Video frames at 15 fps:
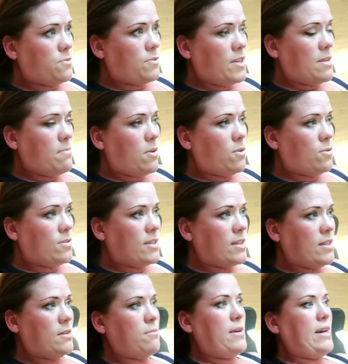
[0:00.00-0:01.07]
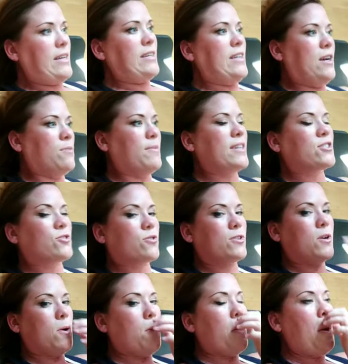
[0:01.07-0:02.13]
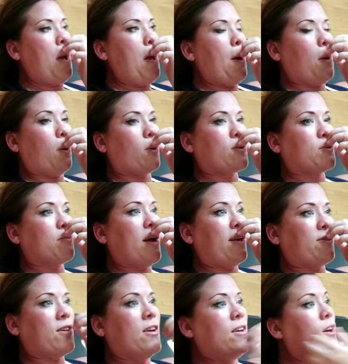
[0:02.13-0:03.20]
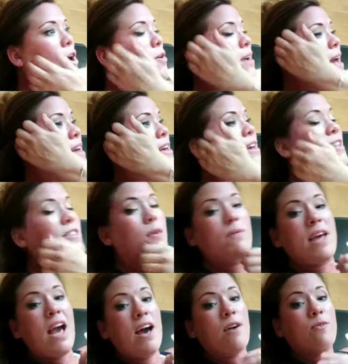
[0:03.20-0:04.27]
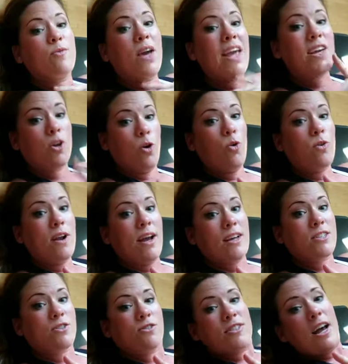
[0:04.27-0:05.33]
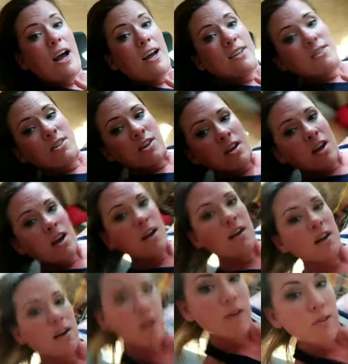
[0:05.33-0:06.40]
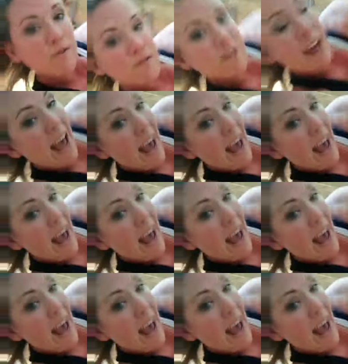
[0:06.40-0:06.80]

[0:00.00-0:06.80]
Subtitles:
keep holding and back down. Make sure you don't hold your breath. Okay, then we have a core exercise for the